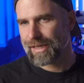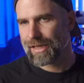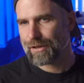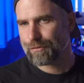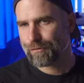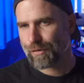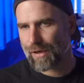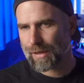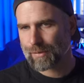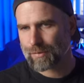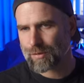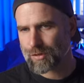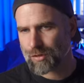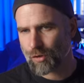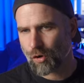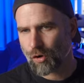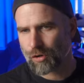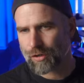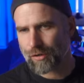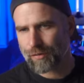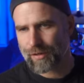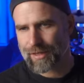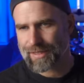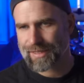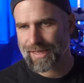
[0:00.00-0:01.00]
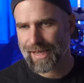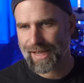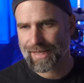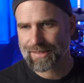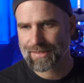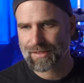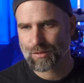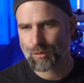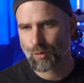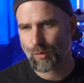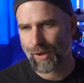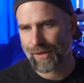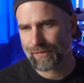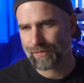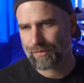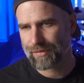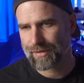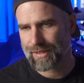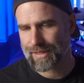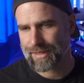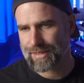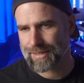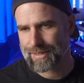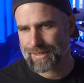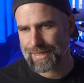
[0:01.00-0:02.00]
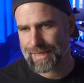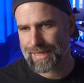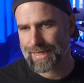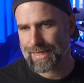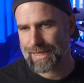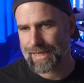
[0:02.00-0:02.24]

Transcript: If I'm starting this at twenty C,